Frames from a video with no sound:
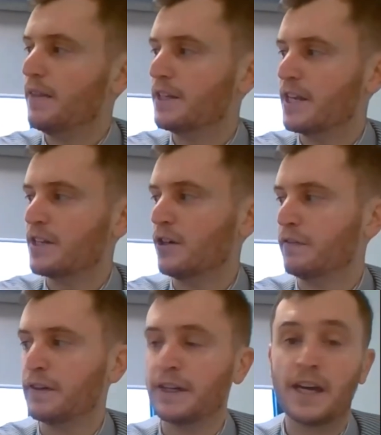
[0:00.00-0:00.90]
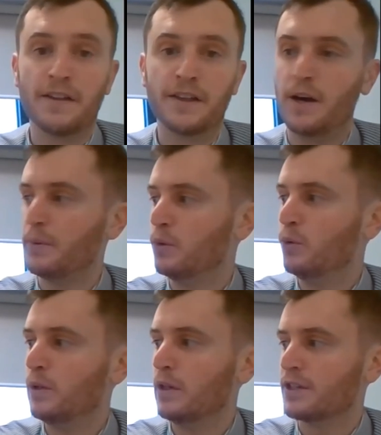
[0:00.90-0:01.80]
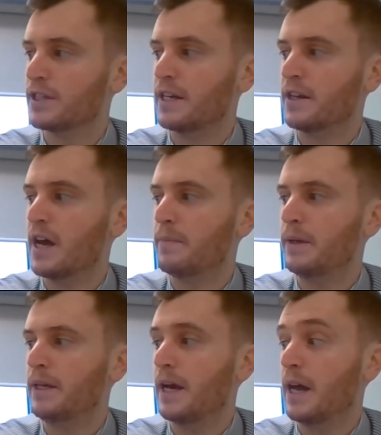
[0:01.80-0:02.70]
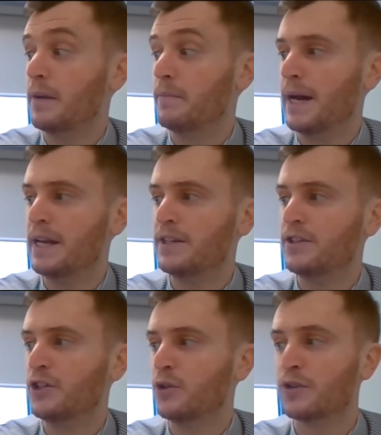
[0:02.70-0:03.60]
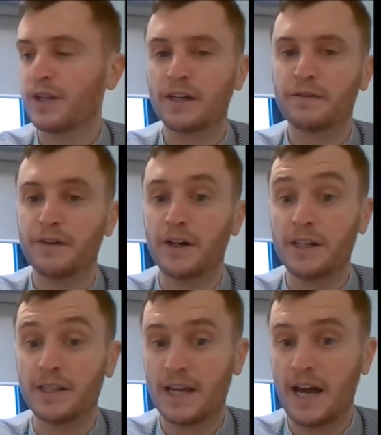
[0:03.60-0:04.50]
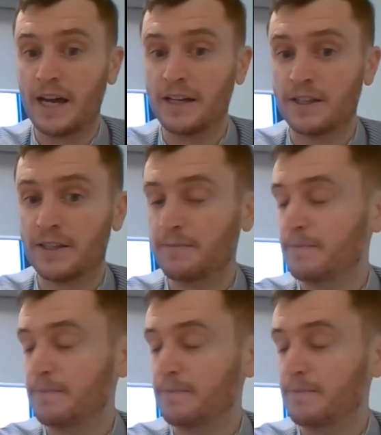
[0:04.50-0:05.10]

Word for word: They set off and gathered up all lost and unhappy and abandoned children they could find, and